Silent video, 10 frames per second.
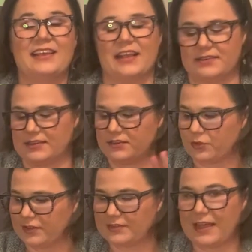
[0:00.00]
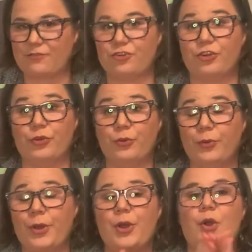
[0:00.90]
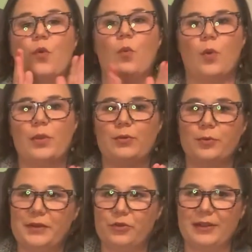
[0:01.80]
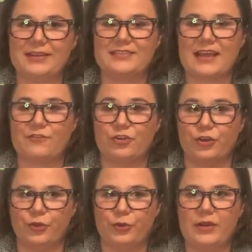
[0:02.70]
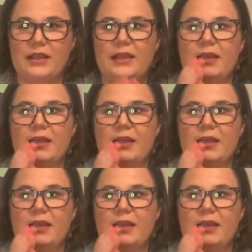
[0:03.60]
Yes, and so this afternoon, what we will be doing this afternoon